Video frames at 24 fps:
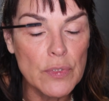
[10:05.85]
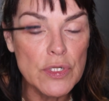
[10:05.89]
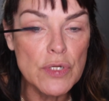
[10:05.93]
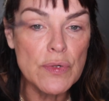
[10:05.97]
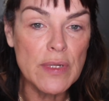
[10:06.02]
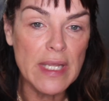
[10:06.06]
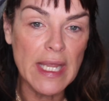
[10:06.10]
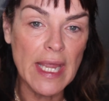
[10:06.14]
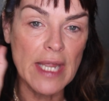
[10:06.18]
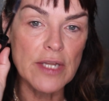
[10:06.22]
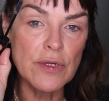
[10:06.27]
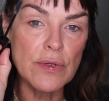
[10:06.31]
Well,
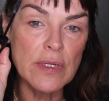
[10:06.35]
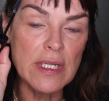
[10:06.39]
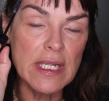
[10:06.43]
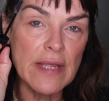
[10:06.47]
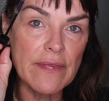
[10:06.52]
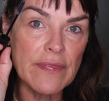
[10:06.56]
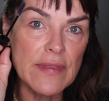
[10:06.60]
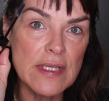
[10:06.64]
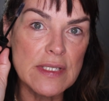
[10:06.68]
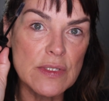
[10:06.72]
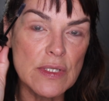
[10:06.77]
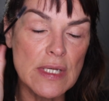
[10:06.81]
you can. You can
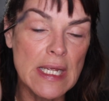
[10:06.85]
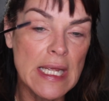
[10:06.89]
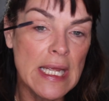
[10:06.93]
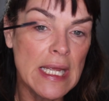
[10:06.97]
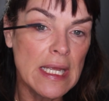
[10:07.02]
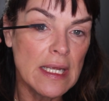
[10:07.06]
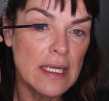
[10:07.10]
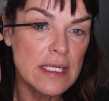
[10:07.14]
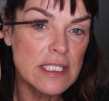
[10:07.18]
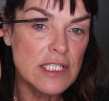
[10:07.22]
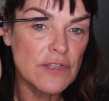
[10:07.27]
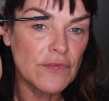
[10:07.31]
get this
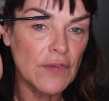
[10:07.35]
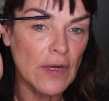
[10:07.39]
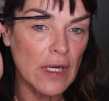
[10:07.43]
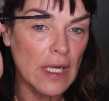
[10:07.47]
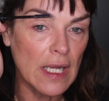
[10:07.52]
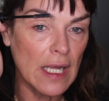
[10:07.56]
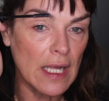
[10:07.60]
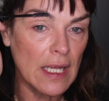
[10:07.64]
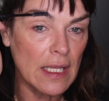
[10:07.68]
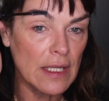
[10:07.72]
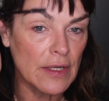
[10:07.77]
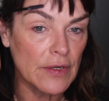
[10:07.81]
in different
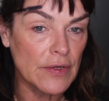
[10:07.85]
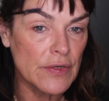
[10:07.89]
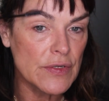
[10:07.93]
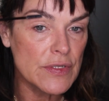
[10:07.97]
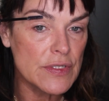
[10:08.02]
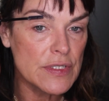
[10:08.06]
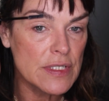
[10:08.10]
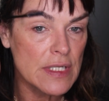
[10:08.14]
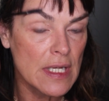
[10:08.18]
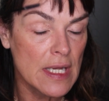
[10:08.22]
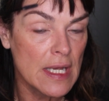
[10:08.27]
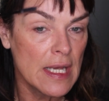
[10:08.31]

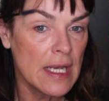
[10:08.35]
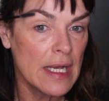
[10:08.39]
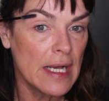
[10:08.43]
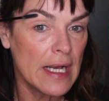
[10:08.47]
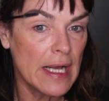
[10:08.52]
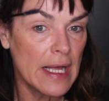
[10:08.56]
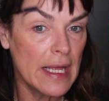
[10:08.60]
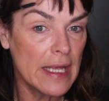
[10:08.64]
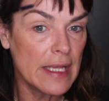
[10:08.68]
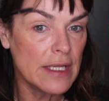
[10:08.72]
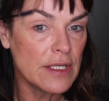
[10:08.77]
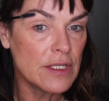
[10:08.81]
colors
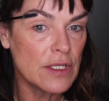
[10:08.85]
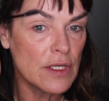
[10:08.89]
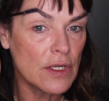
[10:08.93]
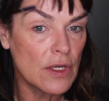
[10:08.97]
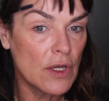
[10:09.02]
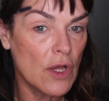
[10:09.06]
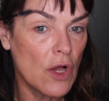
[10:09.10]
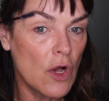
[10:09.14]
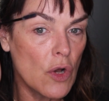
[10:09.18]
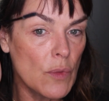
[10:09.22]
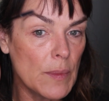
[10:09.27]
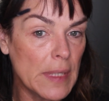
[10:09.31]
and
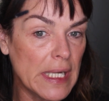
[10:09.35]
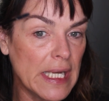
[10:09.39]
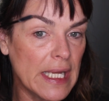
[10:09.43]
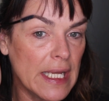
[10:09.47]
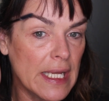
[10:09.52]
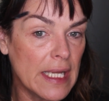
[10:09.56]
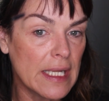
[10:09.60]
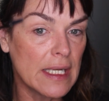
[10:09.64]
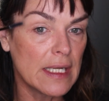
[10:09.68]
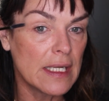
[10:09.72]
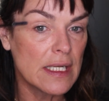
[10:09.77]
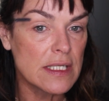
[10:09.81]
comb it
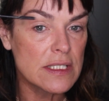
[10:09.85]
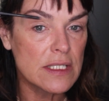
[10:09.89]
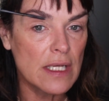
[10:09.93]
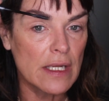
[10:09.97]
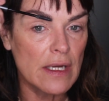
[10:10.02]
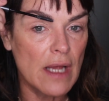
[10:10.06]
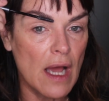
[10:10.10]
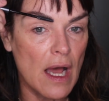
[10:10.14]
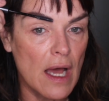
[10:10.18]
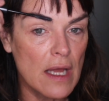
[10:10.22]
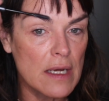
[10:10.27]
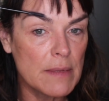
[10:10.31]
in, and it's
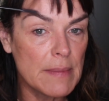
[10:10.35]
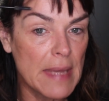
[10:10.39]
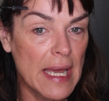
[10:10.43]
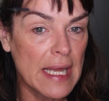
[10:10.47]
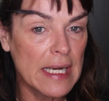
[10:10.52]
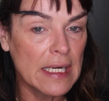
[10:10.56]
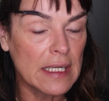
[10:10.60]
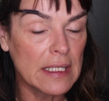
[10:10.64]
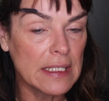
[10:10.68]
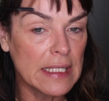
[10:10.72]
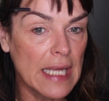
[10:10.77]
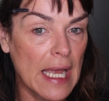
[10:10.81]
going to
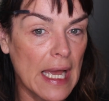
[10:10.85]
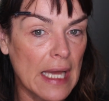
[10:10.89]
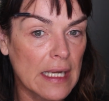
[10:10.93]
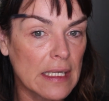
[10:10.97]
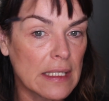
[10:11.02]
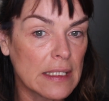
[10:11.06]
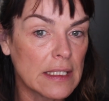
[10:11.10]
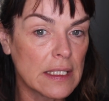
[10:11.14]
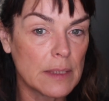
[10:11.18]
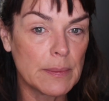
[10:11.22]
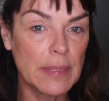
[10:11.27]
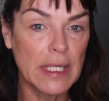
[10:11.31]
automatically add
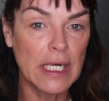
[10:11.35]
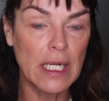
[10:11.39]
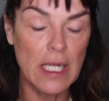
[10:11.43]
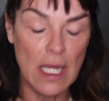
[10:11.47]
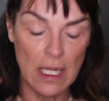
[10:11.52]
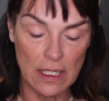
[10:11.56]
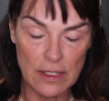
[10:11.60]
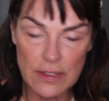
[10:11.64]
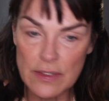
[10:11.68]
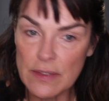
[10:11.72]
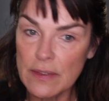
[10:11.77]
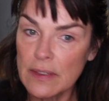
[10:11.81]
a little bit of
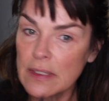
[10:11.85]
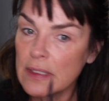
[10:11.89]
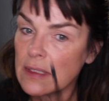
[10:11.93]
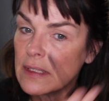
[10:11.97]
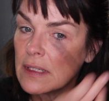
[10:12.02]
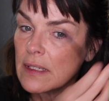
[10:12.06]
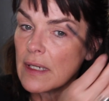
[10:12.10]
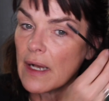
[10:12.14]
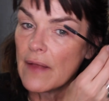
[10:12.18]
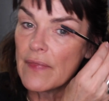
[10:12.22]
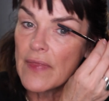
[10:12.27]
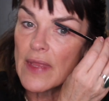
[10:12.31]
color.
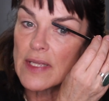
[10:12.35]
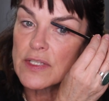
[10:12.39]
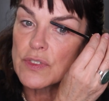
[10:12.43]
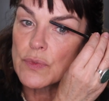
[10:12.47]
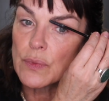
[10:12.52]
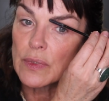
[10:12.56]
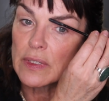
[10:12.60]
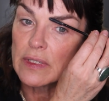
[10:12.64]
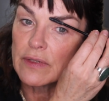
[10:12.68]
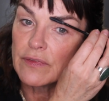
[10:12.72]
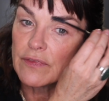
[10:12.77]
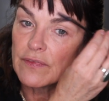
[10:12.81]
And
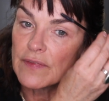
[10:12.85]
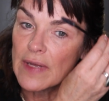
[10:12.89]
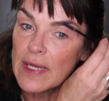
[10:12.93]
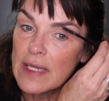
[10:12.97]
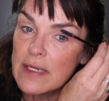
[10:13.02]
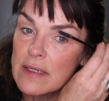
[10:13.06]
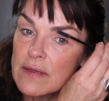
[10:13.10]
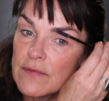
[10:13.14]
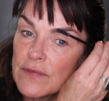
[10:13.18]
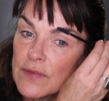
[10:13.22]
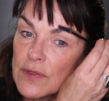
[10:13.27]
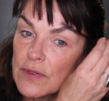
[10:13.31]
that's really
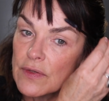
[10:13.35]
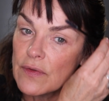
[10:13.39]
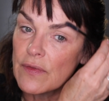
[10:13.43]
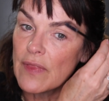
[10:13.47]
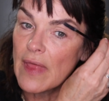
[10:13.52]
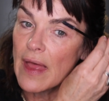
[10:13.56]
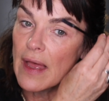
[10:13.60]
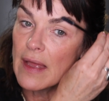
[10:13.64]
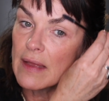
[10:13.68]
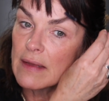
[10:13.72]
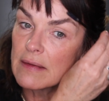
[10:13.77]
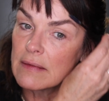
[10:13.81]
fun if you do
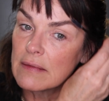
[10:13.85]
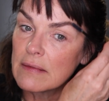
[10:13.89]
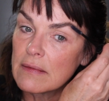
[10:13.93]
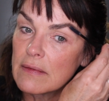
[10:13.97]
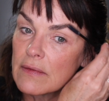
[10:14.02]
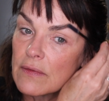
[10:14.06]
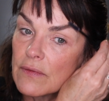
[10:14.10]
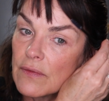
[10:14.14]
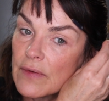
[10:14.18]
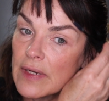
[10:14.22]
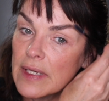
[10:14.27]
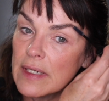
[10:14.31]
that.
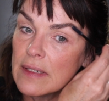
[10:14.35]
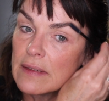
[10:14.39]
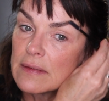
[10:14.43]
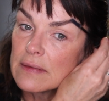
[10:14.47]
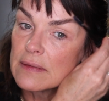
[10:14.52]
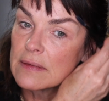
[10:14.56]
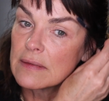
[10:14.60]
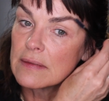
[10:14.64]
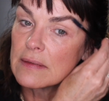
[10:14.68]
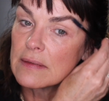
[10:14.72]
It's great.